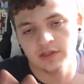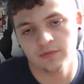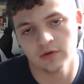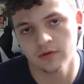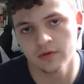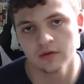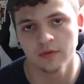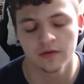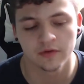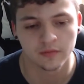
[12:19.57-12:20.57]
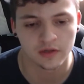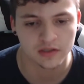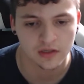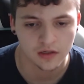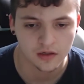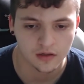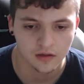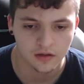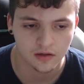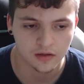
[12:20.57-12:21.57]
wheel, whatever it was.
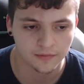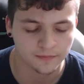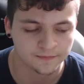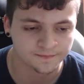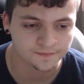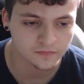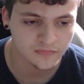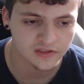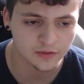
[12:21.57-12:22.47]
She